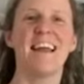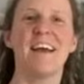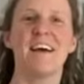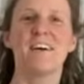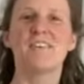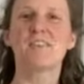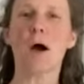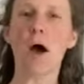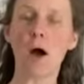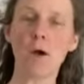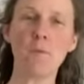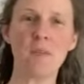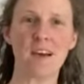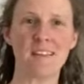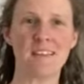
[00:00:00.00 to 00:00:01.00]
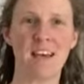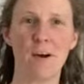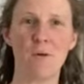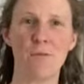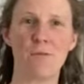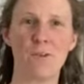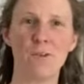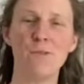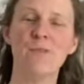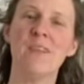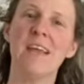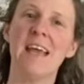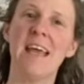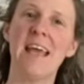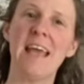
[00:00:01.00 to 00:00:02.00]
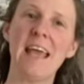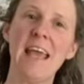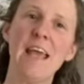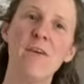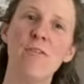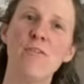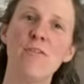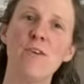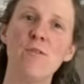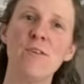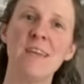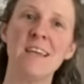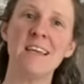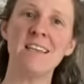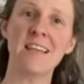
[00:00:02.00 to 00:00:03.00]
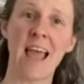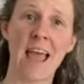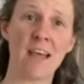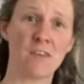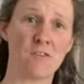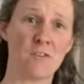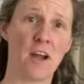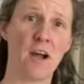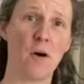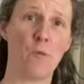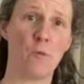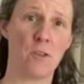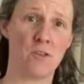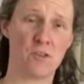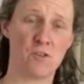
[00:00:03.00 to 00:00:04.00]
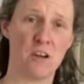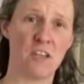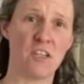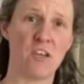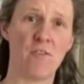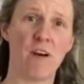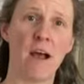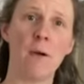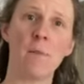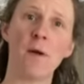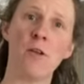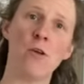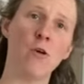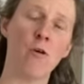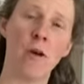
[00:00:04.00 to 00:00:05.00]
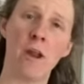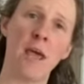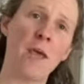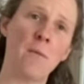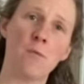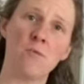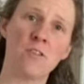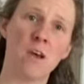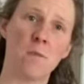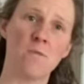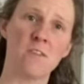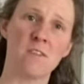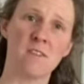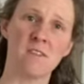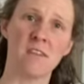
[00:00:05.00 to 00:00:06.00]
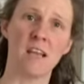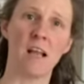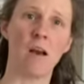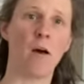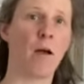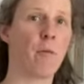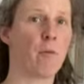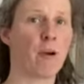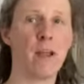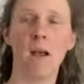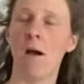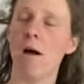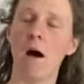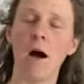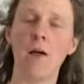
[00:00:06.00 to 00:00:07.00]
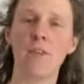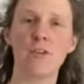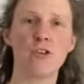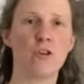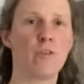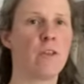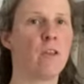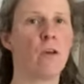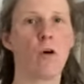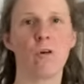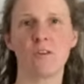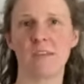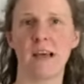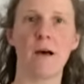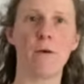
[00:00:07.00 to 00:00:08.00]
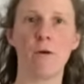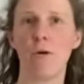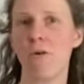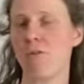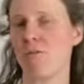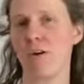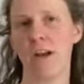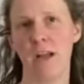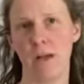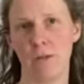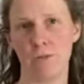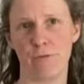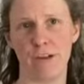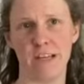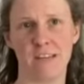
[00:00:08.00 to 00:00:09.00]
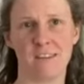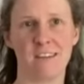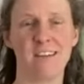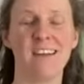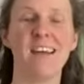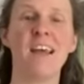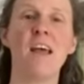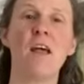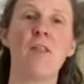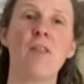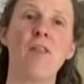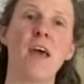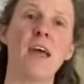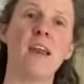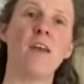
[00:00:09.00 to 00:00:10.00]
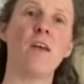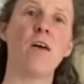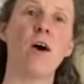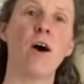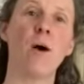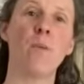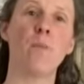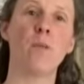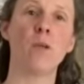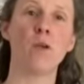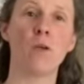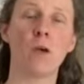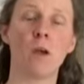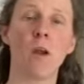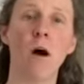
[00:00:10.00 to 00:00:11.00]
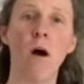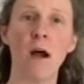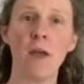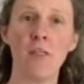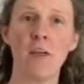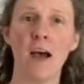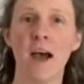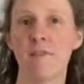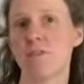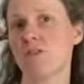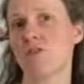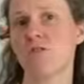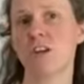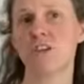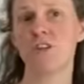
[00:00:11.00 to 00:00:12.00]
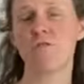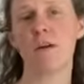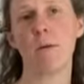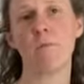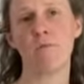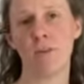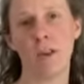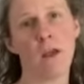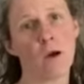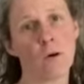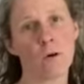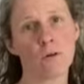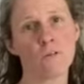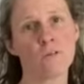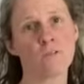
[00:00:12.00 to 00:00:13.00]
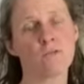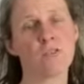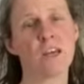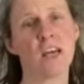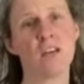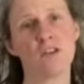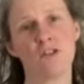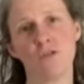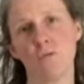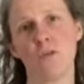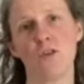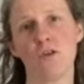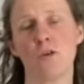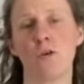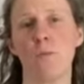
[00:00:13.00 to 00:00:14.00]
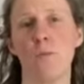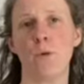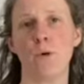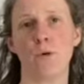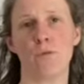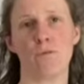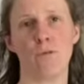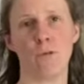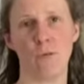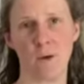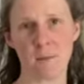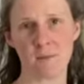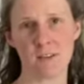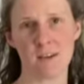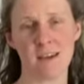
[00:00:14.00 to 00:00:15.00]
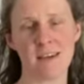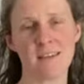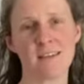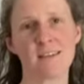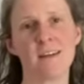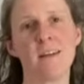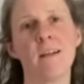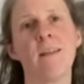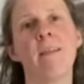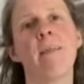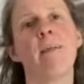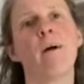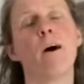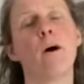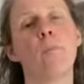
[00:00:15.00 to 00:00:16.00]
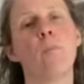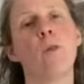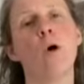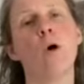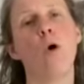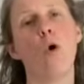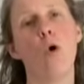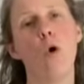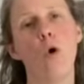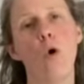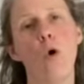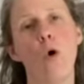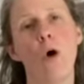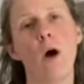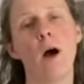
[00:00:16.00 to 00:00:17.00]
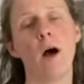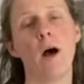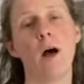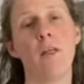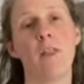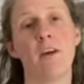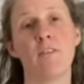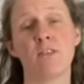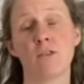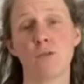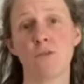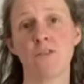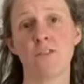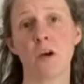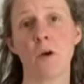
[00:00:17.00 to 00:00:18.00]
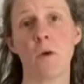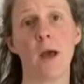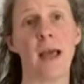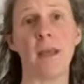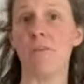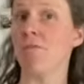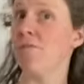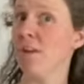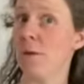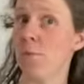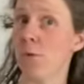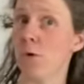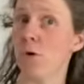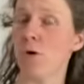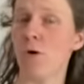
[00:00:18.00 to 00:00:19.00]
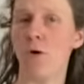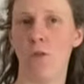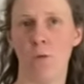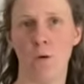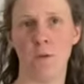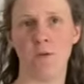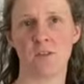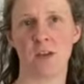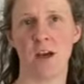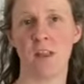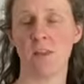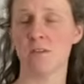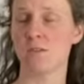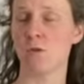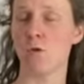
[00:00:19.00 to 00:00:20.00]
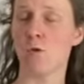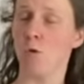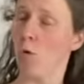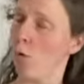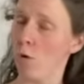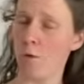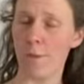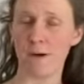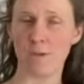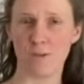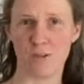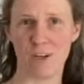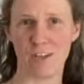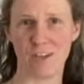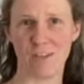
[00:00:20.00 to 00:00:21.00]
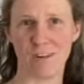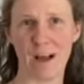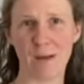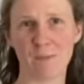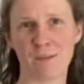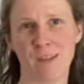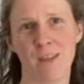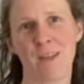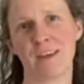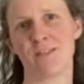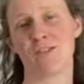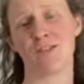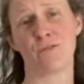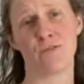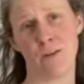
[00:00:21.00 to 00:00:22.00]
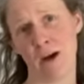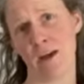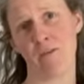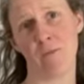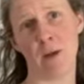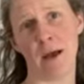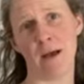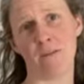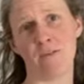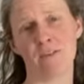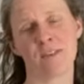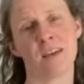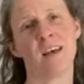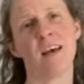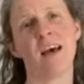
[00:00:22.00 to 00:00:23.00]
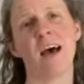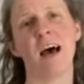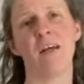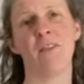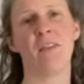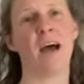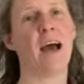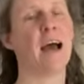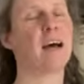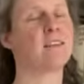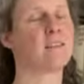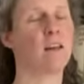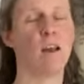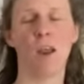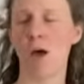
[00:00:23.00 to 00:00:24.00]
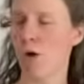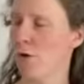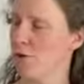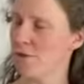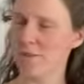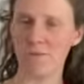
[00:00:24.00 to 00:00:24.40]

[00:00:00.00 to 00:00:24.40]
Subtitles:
So I hope that's helpful. If you need extra help with the stretchy wrap and you're unable to come to the Sling Library, either during the lockdown or for any other reason, then you can either have a stretchy wrap video consultation, which you can through the website, or there is also a V-book on the website that's called All About Stretchy Wraps, and that's just £5, and that has loads of